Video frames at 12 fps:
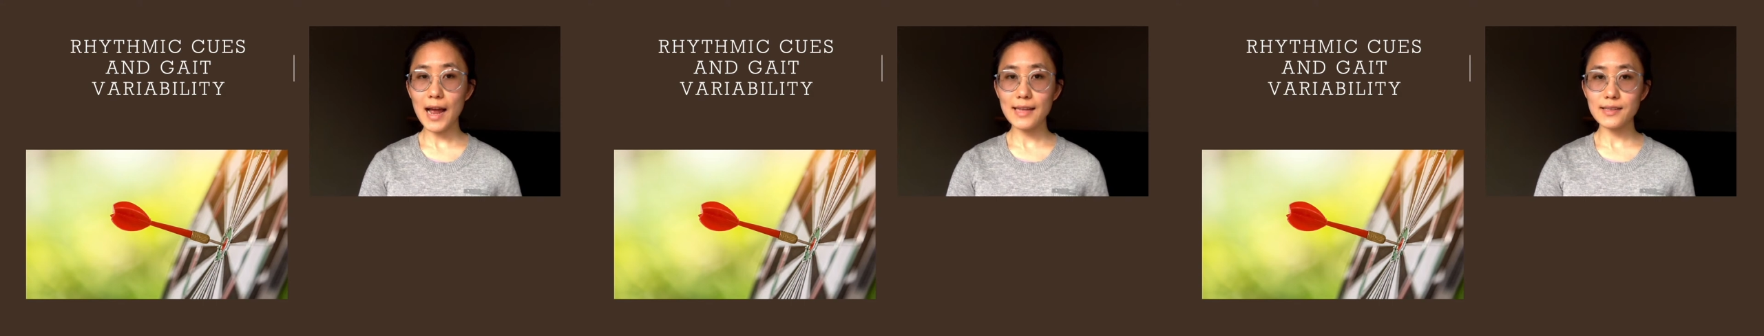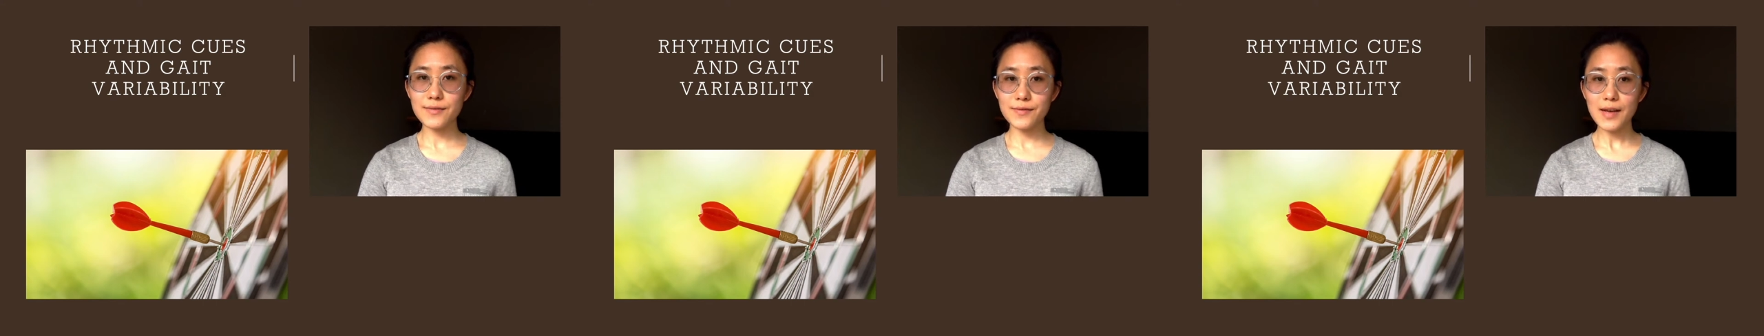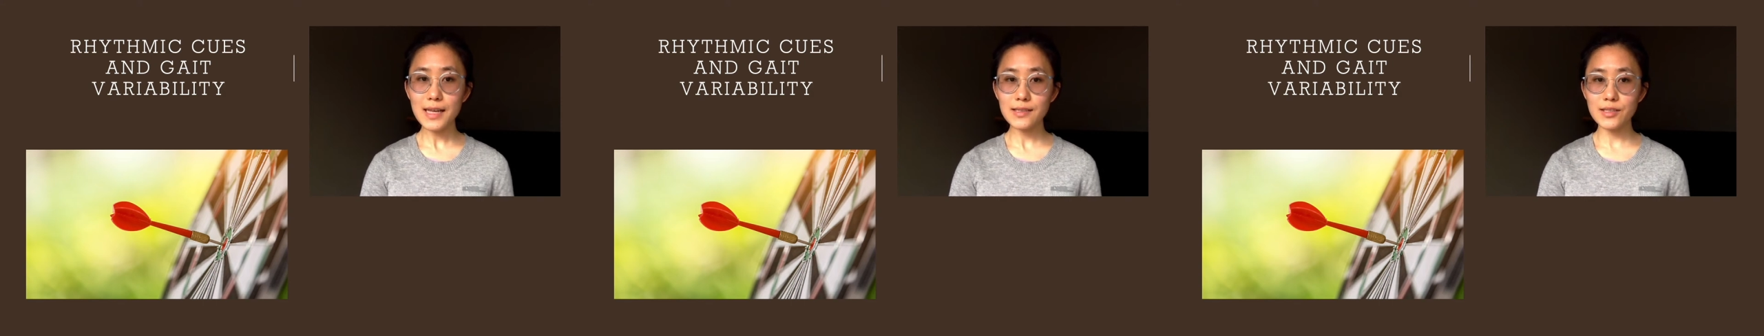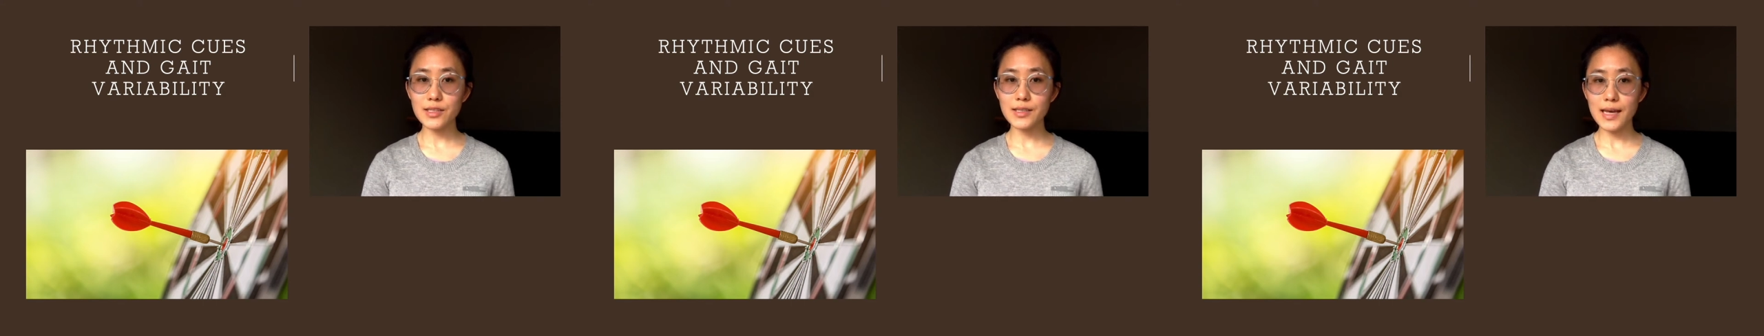at a
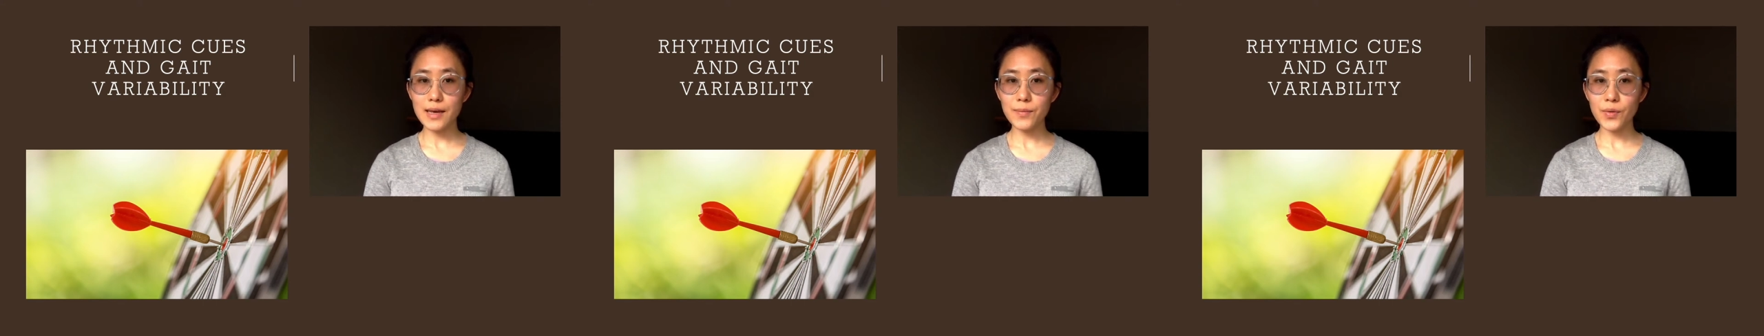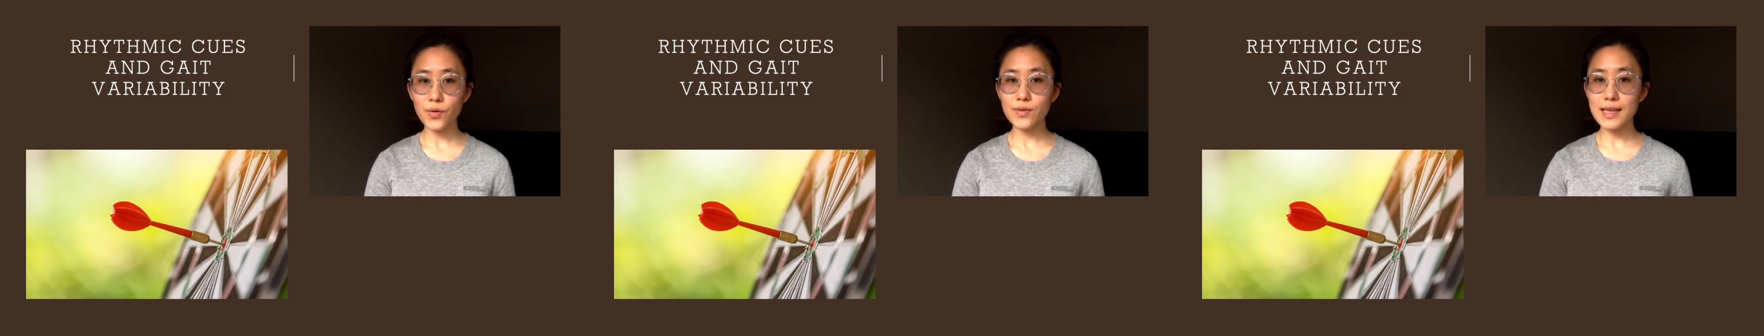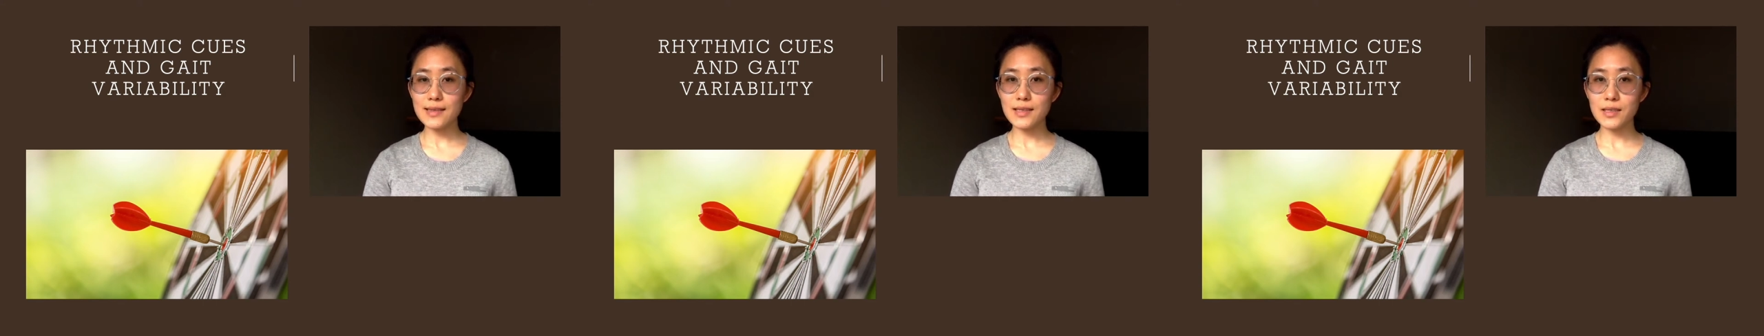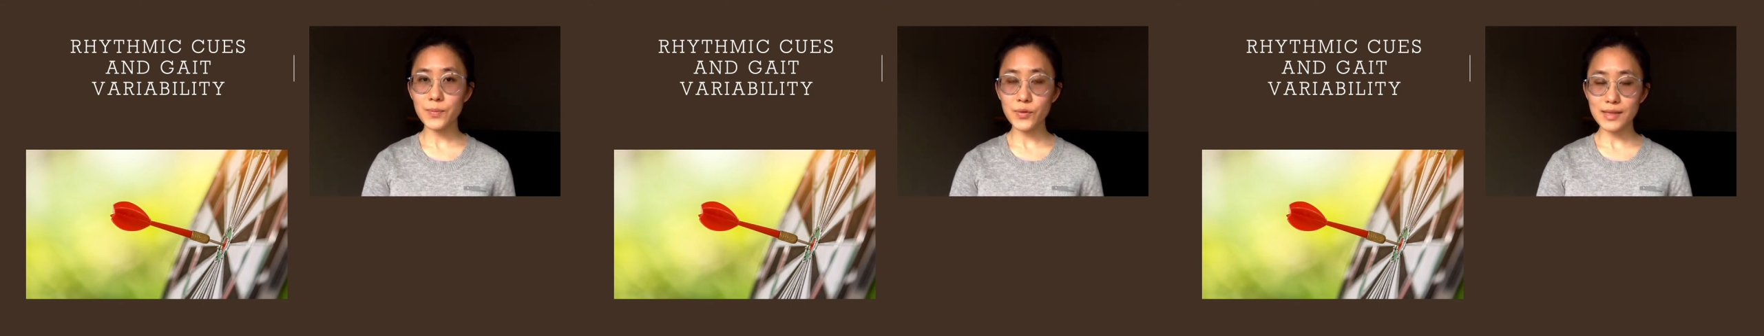faster tempo than the
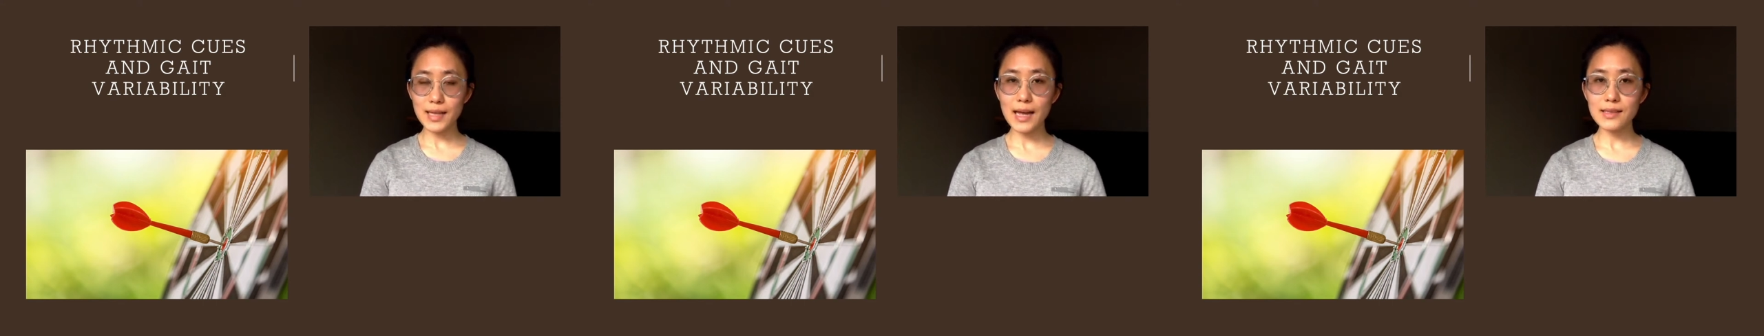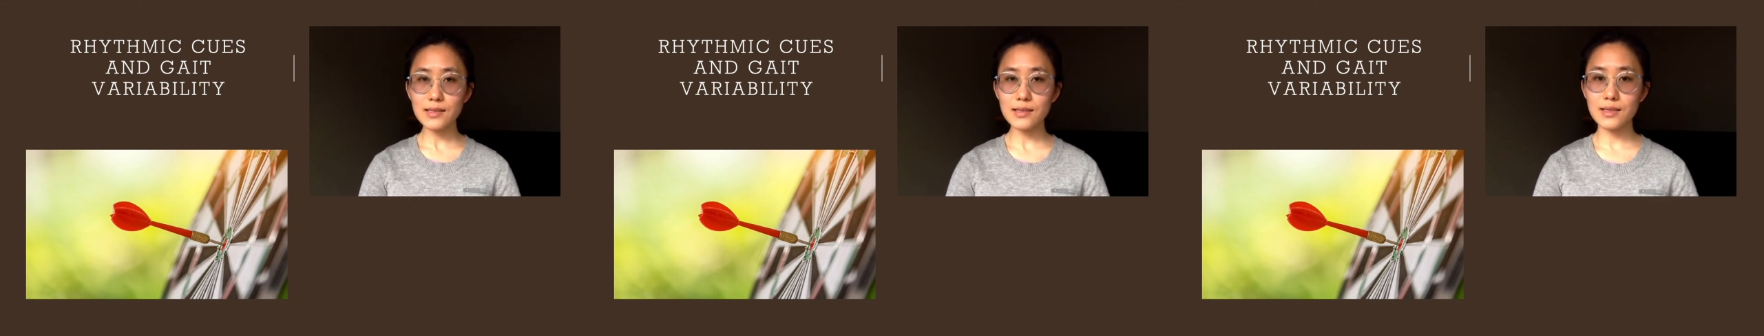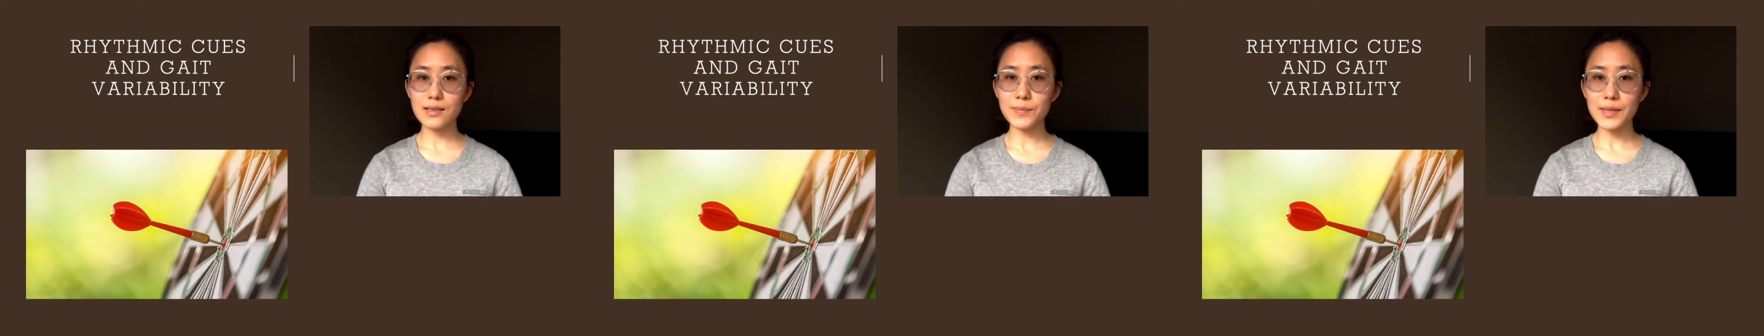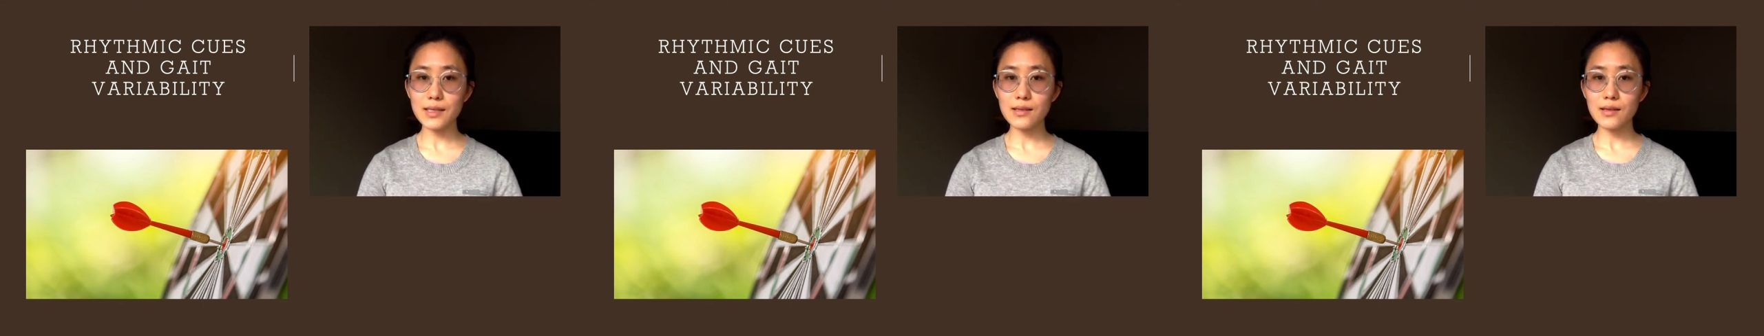spontaneous
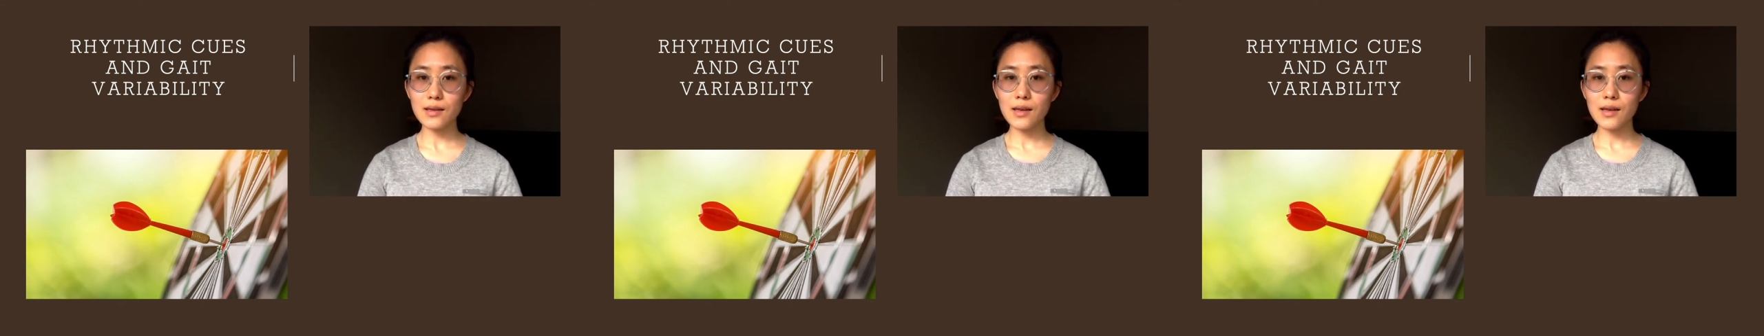speed,